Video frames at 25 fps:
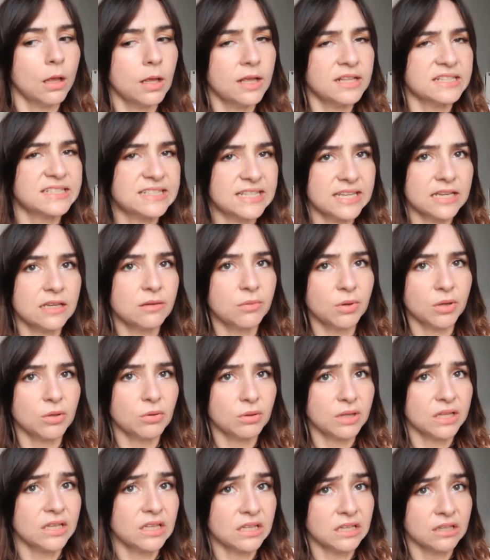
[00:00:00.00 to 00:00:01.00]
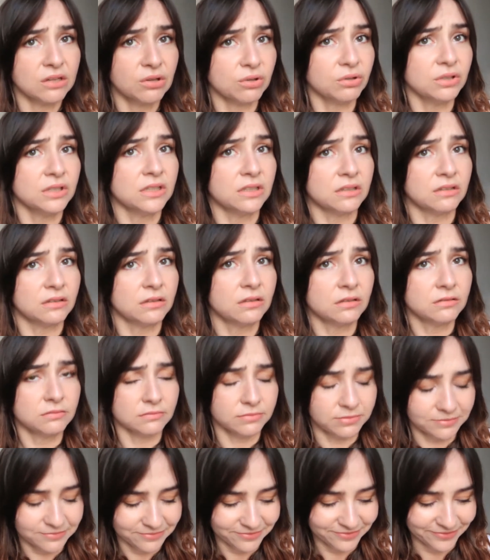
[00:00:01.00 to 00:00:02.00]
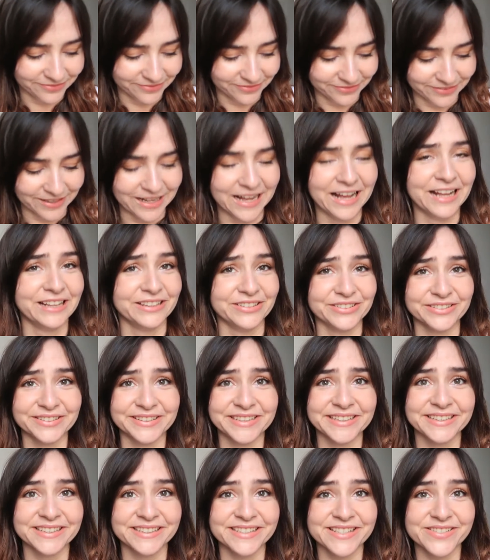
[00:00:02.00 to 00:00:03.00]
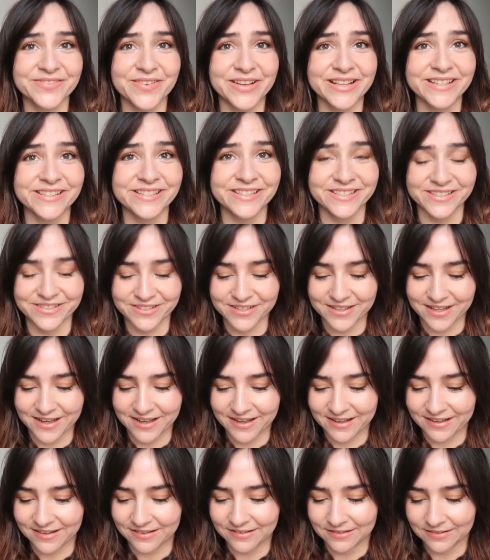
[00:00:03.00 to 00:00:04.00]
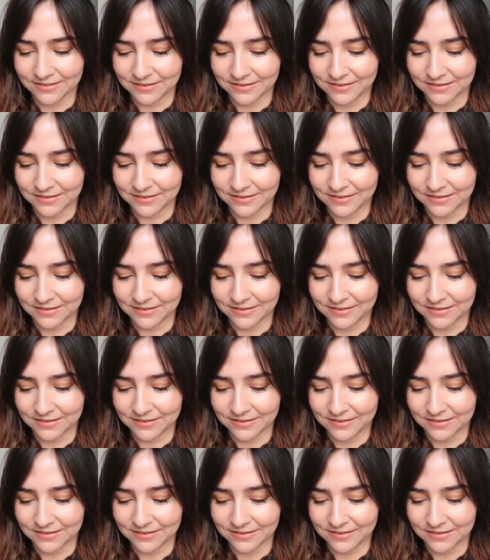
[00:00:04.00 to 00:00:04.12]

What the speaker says: It's came out like an oil. I don't think it's meant to do that.